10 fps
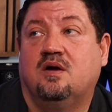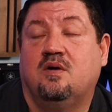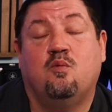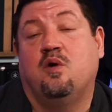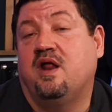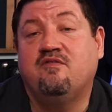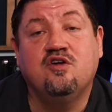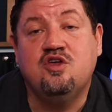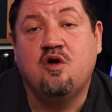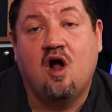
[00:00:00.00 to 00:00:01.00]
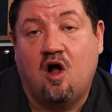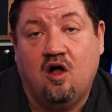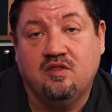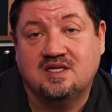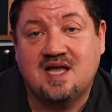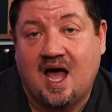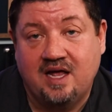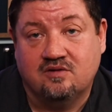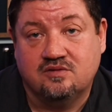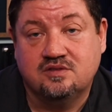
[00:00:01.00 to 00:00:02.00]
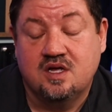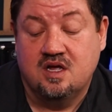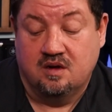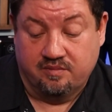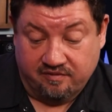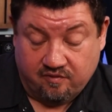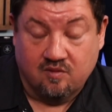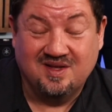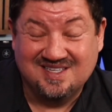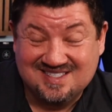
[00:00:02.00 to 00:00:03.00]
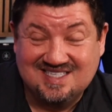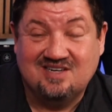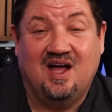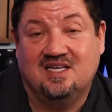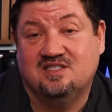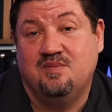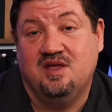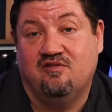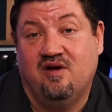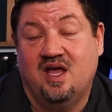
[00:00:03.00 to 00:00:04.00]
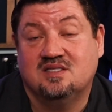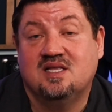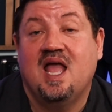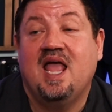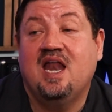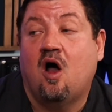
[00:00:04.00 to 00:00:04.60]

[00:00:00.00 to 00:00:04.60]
whatever you call the titles, performance still has to be addressed in